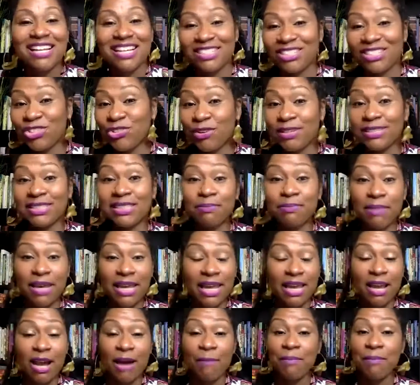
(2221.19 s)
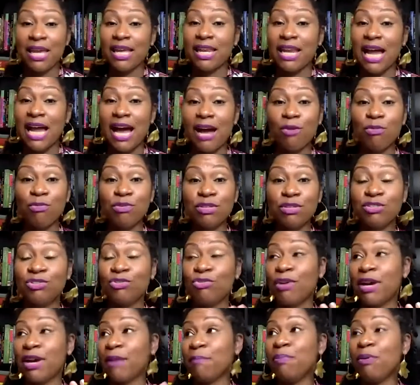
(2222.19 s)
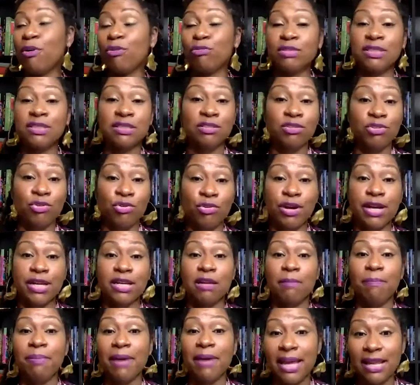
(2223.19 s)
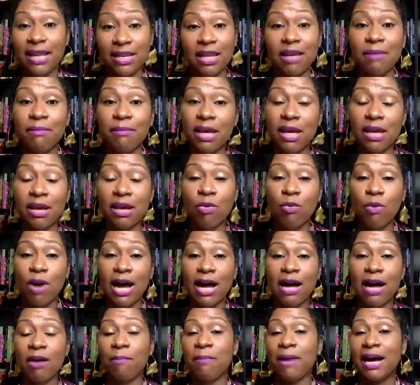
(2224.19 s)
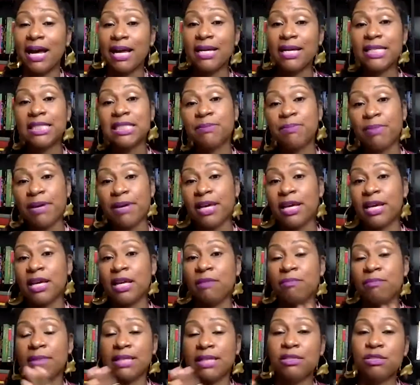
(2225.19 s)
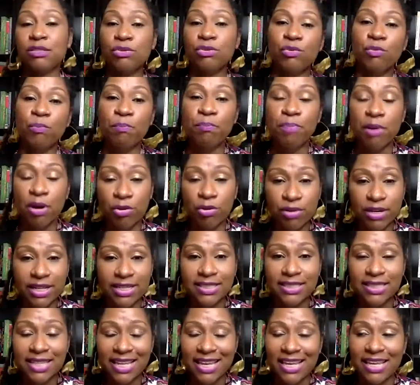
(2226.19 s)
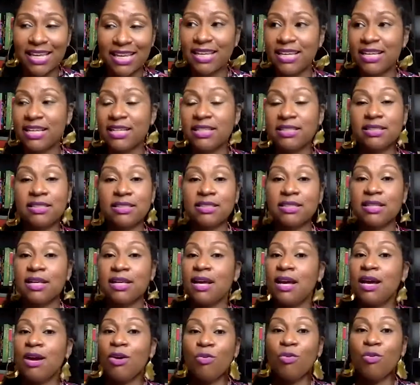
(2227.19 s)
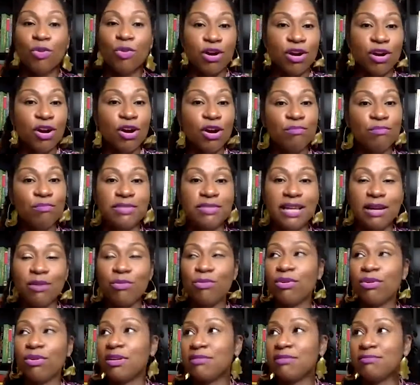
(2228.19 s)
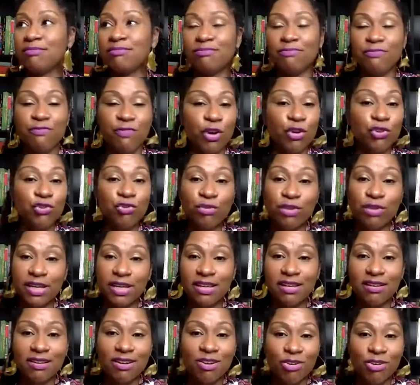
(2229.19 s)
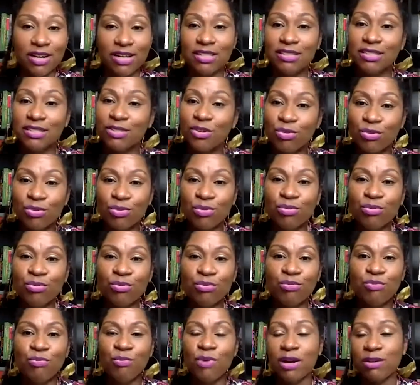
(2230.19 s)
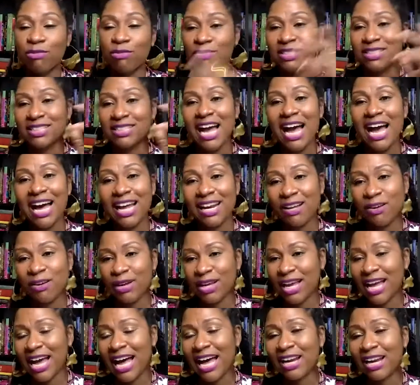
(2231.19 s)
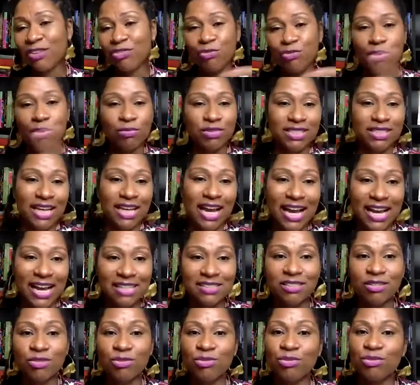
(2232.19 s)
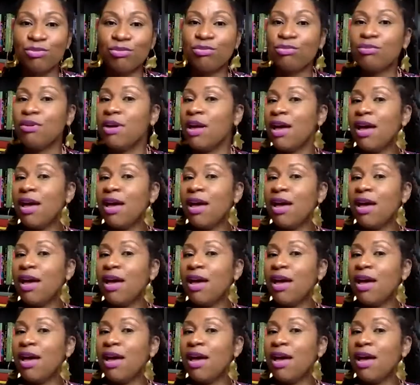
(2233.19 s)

trust me, I mean, I was doing posts during the pandemic while my husband, my two bonus kids, were they were virtually going to school. One was co- in college, one was in high school,